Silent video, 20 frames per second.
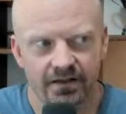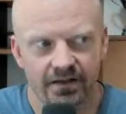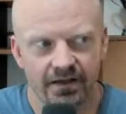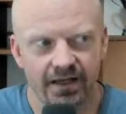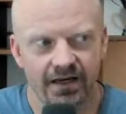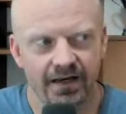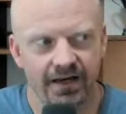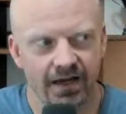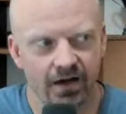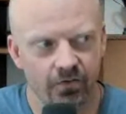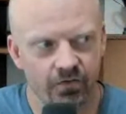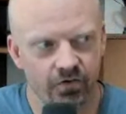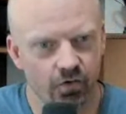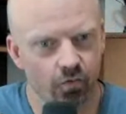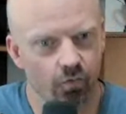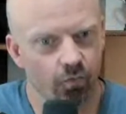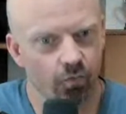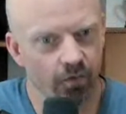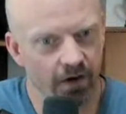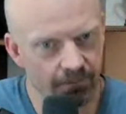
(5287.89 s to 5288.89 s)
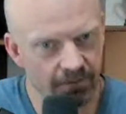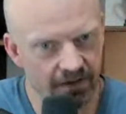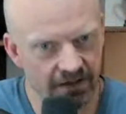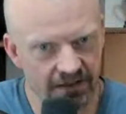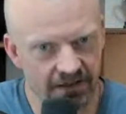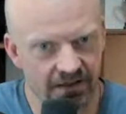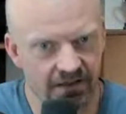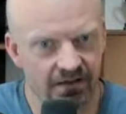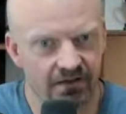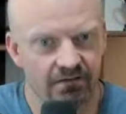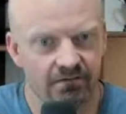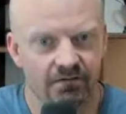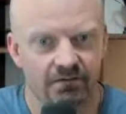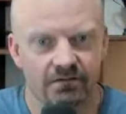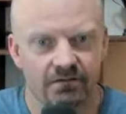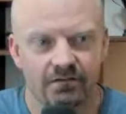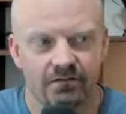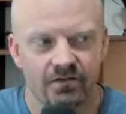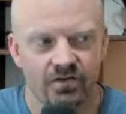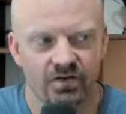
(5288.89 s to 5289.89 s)
and now your remedy
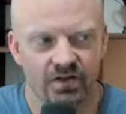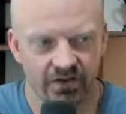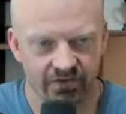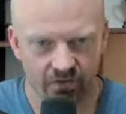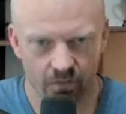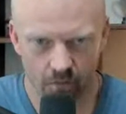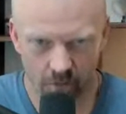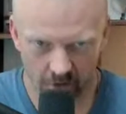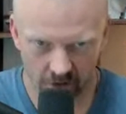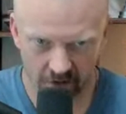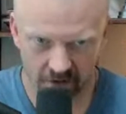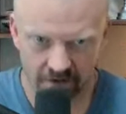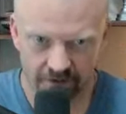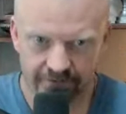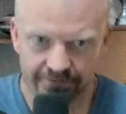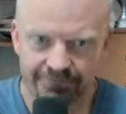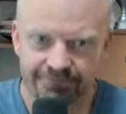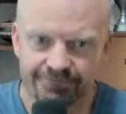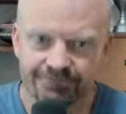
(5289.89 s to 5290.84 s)
doesn't work.